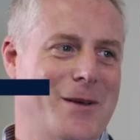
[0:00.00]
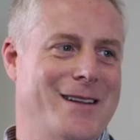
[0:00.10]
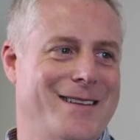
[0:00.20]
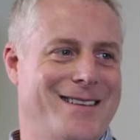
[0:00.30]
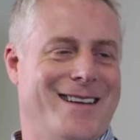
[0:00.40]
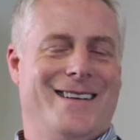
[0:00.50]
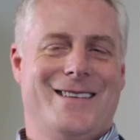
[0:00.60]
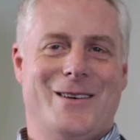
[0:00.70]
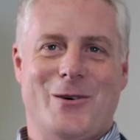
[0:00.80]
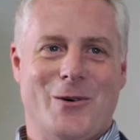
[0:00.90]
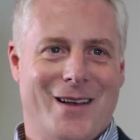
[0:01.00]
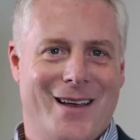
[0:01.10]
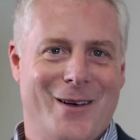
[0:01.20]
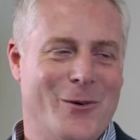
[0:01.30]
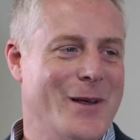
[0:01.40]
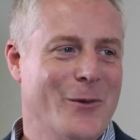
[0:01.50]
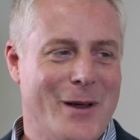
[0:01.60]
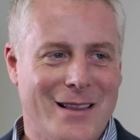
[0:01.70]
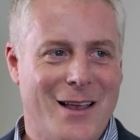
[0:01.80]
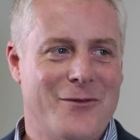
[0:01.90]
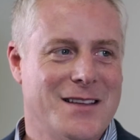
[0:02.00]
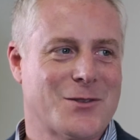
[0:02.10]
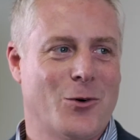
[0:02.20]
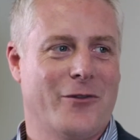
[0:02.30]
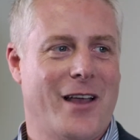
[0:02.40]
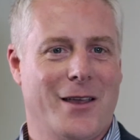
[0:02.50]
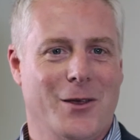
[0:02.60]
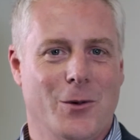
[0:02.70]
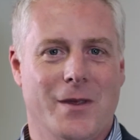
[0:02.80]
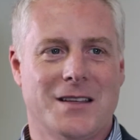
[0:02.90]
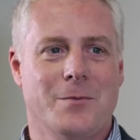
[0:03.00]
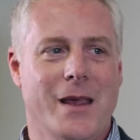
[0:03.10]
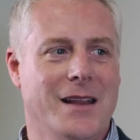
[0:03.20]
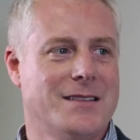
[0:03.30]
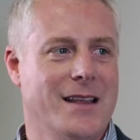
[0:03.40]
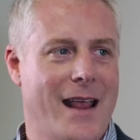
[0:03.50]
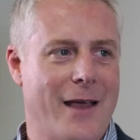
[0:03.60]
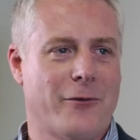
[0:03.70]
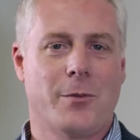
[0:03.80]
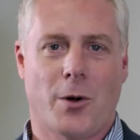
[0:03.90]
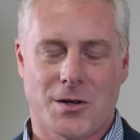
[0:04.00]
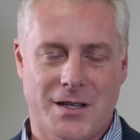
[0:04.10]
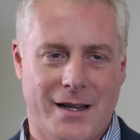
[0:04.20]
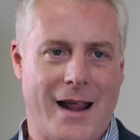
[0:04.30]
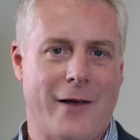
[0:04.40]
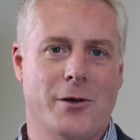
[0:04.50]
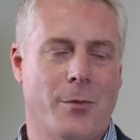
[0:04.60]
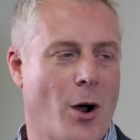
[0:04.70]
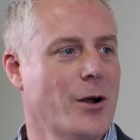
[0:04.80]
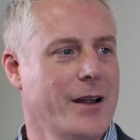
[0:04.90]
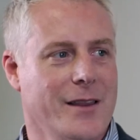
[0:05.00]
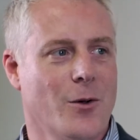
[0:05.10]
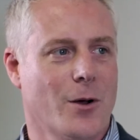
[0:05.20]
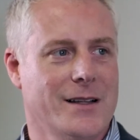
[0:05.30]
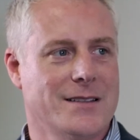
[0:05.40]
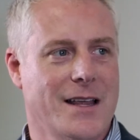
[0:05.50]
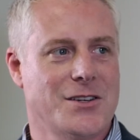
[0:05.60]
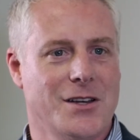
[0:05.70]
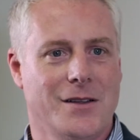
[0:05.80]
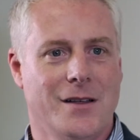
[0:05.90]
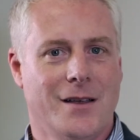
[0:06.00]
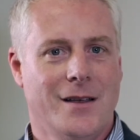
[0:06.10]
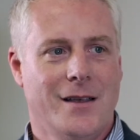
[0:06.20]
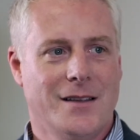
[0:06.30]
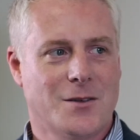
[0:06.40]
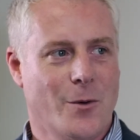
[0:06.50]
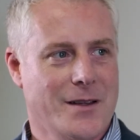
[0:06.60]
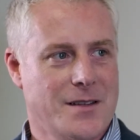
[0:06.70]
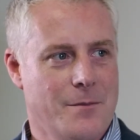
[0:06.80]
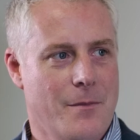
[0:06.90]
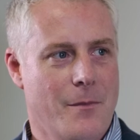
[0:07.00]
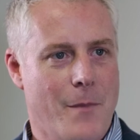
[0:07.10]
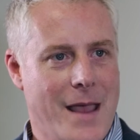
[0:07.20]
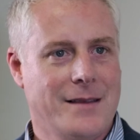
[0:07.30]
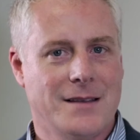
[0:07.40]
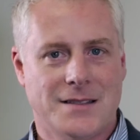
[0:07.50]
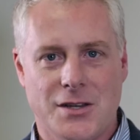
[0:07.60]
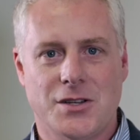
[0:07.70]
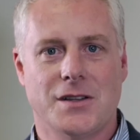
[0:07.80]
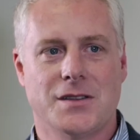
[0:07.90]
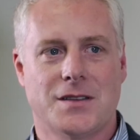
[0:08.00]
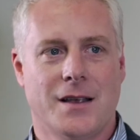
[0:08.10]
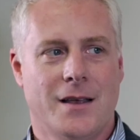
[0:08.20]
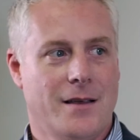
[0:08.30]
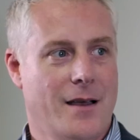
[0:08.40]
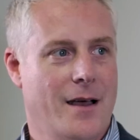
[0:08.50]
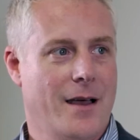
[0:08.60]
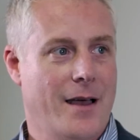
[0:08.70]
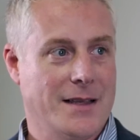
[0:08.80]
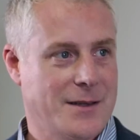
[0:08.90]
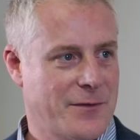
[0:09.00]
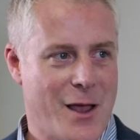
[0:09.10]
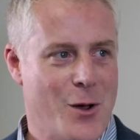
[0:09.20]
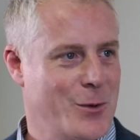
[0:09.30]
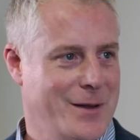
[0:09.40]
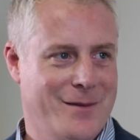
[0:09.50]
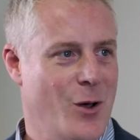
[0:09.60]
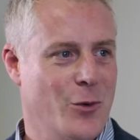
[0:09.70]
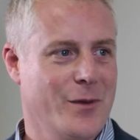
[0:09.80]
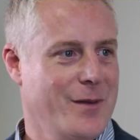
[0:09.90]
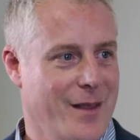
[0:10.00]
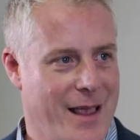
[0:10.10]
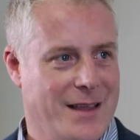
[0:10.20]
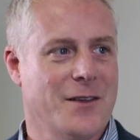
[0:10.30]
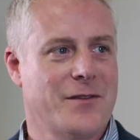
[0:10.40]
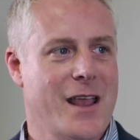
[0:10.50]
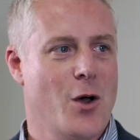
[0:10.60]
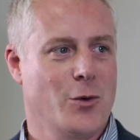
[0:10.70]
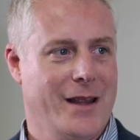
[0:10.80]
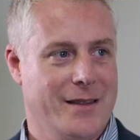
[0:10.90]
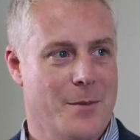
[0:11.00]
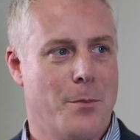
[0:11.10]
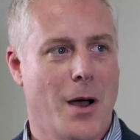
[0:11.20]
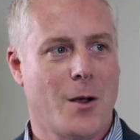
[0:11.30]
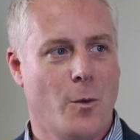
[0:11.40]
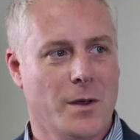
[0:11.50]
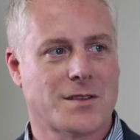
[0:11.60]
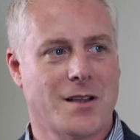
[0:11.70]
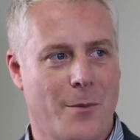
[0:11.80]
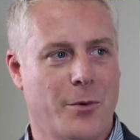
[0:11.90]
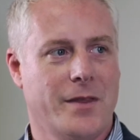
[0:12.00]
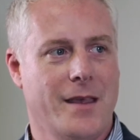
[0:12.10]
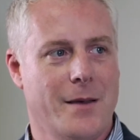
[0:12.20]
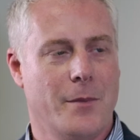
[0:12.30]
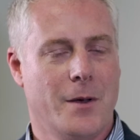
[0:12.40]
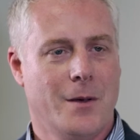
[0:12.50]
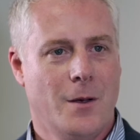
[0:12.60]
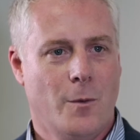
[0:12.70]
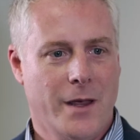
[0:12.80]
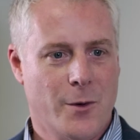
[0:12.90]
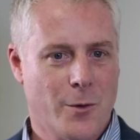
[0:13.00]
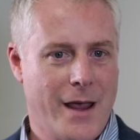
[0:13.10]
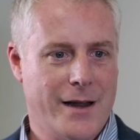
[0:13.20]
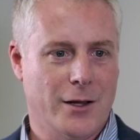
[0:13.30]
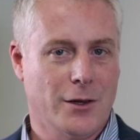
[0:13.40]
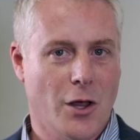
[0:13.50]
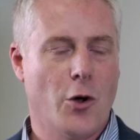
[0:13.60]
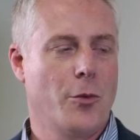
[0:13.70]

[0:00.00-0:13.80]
And we love this core value. This means that every person at every part in the organization is going to make decisions as if they own it. The buck will stop with them. We create a low